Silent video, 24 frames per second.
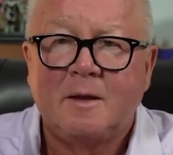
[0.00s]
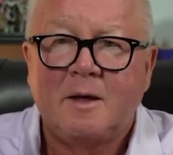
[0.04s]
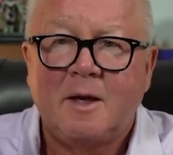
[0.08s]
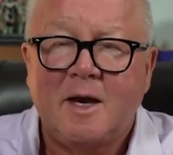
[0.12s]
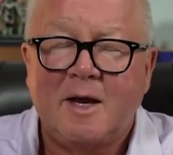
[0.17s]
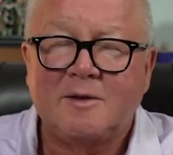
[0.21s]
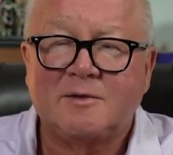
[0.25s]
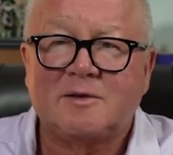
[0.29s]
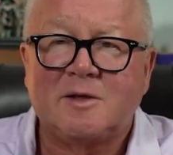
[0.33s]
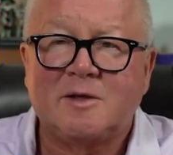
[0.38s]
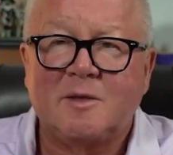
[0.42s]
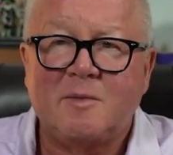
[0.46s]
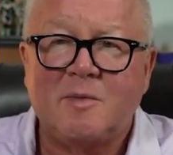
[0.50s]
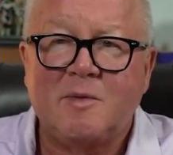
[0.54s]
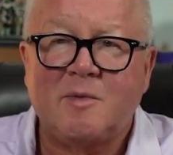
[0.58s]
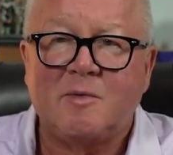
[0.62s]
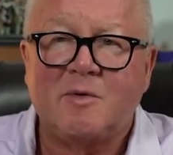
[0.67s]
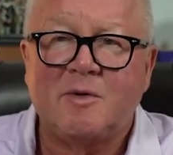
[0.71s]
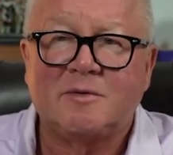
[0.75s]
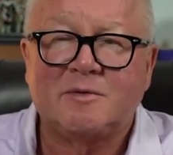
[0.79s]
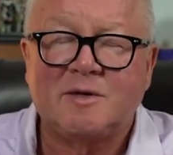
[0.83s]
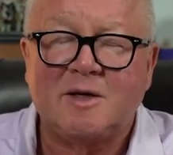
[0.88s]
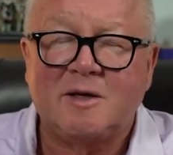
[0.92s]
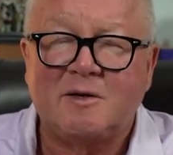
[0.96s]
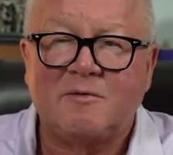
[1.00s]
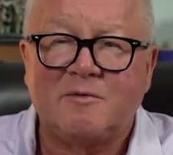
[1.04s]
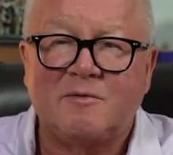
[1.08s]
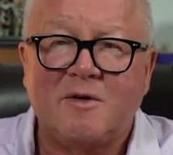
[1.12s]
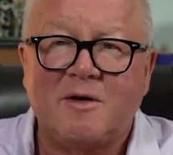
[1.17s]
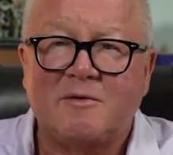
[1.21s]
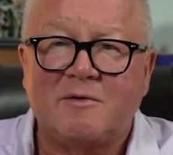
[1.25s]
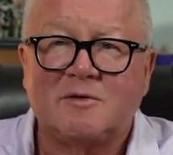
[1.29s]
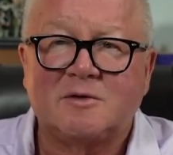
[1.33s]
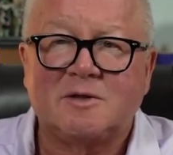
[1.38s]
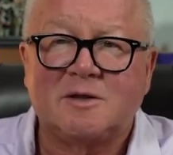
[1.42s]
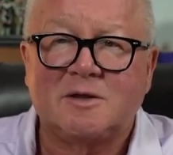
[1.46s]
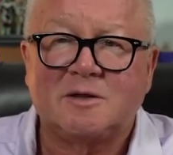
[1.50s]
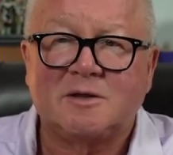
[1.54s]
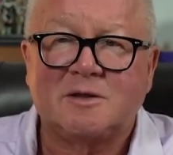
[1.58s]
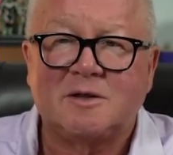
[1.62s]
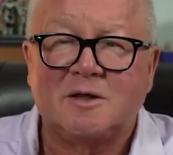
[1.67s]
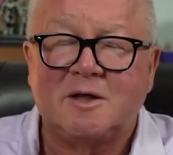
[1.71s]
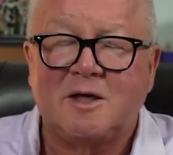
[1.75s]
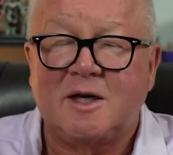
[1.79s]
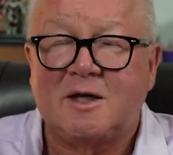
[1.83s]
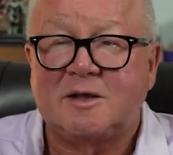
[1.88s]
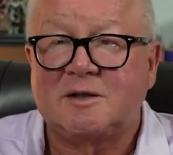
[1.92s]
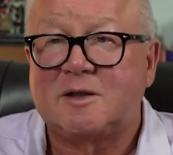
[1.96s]
Some people have to take 5 or 6 a
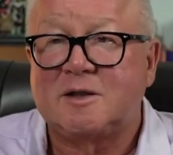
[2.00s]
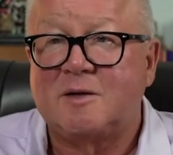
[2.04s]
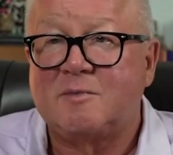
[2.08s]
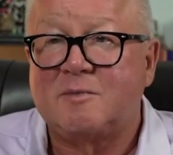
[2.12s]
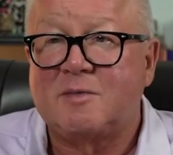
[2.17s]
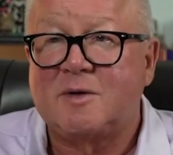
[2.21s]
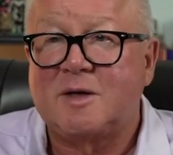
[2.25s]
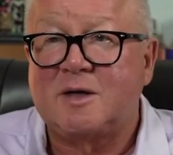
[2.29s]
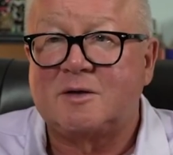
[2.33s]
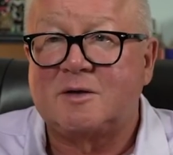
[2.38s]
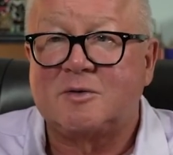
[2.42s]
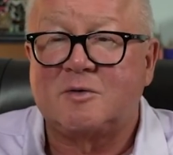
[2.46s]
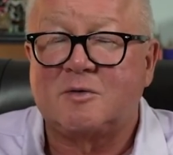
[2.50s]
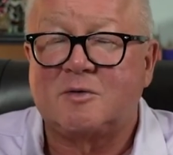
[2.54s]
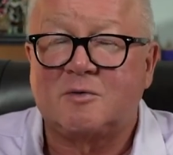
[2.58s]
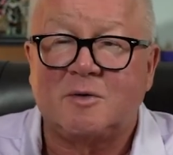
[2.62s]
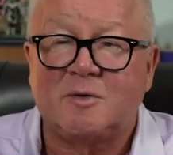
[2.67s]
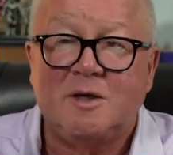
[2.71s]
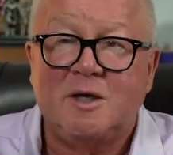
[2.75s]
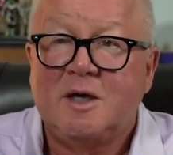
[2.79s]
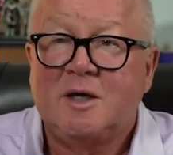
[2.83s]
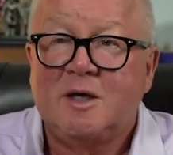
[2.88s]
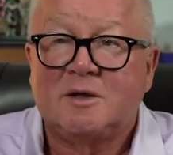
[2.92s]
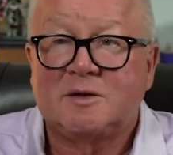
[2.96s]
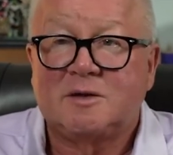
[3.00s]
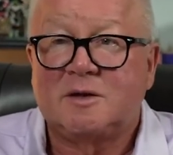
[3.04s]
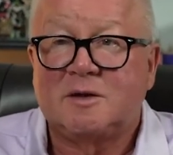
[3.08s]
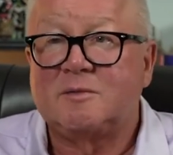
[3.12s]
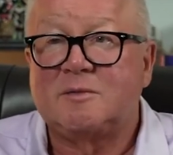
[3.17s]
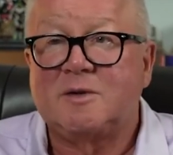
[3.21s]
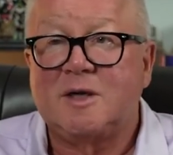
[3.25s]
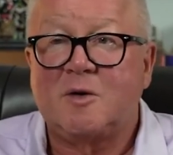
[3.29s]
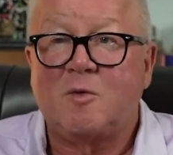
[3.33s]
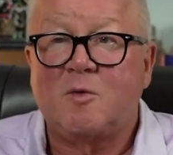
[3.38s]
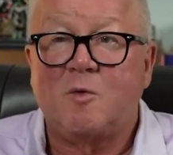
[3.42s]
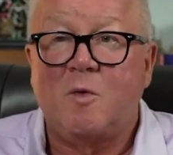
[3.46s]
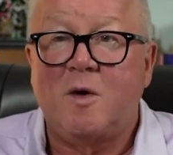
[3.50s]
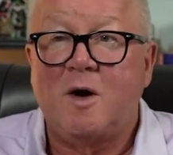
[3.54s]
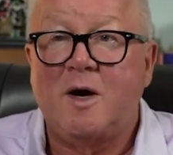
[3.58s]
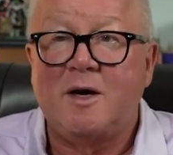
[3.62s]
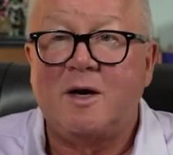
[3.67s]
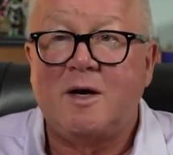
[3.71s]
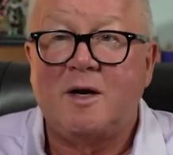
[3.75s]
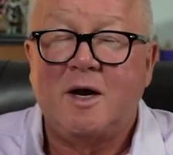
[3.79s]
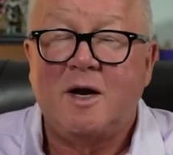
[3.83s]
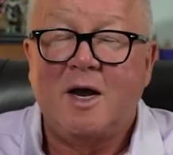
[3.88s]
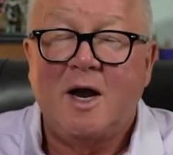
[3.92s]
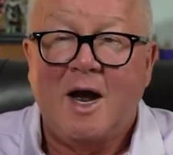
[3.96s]
day. Some take 2 or 3. Some take 1.
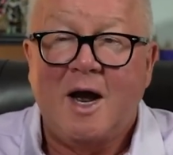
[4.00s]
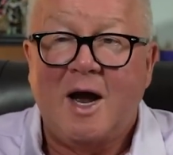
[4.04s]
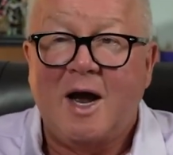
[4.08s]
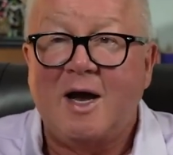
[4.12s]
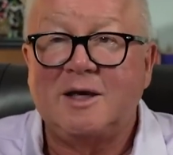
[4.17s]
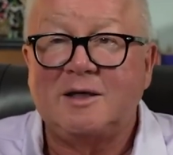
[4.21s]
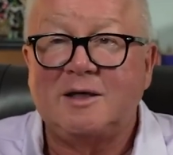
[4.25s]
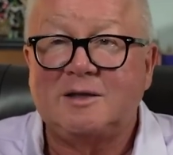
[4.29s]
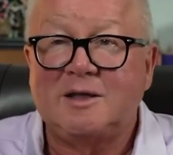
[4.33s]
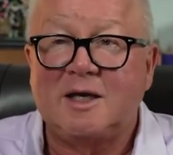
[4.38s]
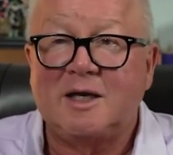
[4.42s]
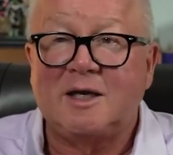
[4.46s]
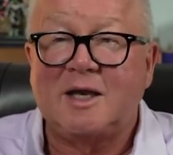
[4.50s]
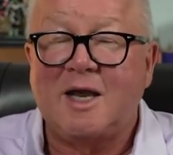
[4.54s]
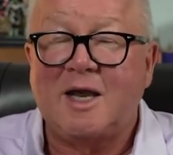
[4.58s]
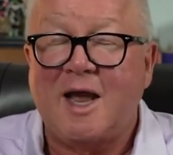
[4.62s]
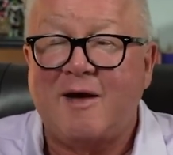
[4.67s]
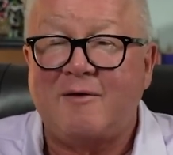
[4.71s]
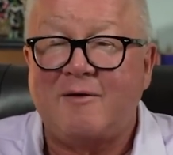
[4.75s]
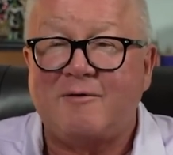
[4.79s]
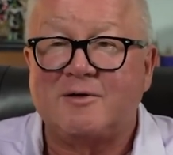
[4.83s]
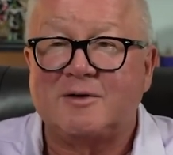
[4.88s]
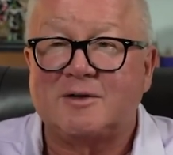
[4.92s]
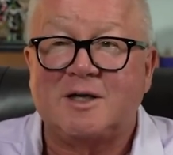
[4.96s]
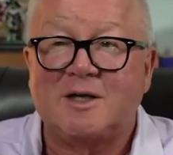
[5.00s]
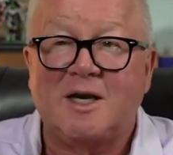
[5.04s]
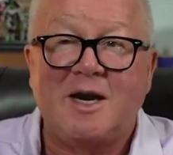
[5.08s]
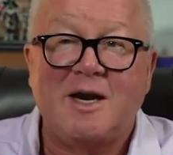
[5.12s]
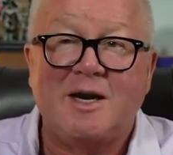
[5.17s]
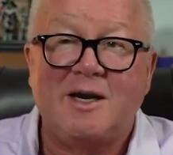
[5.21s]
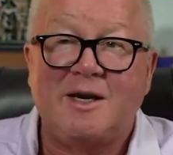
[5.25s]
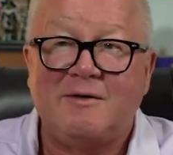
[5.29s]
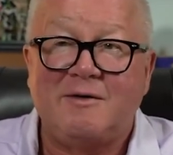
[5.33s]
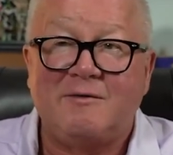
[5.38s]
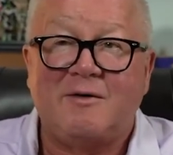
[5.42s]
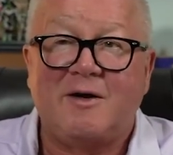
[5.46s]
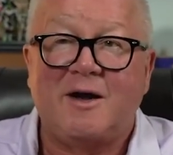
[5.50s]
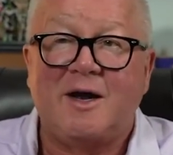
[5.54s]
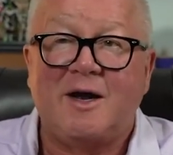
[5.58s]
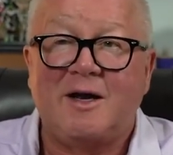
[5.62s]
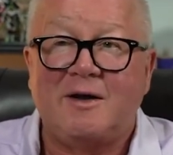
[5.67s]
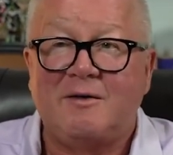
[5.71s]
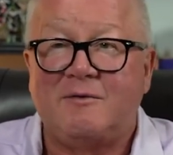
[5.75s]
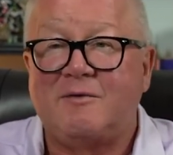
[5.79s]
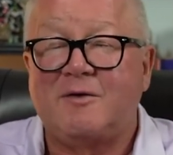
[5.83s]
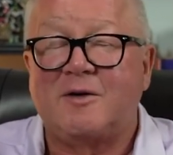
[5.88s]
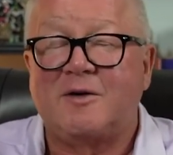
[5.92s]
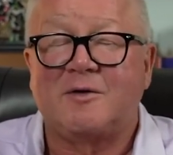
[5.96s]
Yeah. I take half a tiny
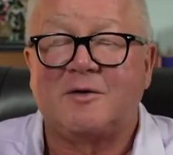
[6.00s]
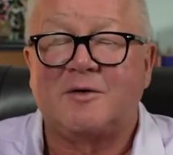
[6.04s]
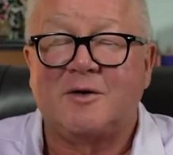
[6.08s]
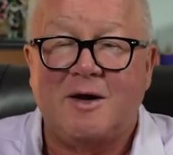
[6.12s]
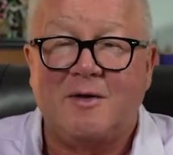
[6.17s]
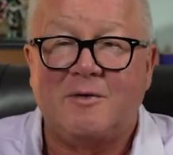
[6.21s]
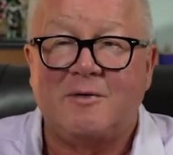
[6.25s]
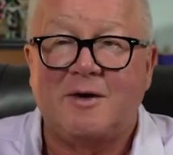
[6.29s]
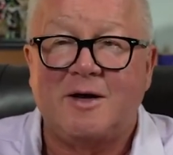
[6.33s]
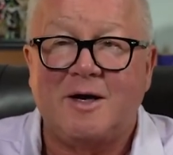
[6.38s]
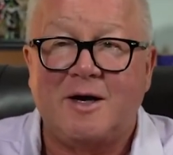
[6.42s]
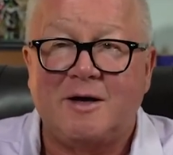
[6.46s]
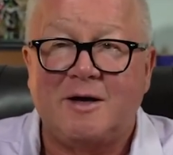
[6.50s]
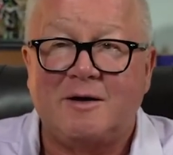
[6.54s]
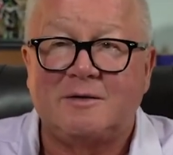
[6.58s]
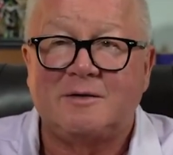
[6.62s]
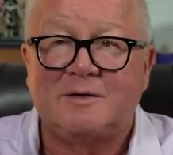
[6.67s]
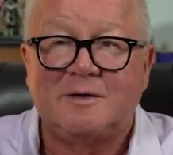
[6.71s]
bite. Figure that one out.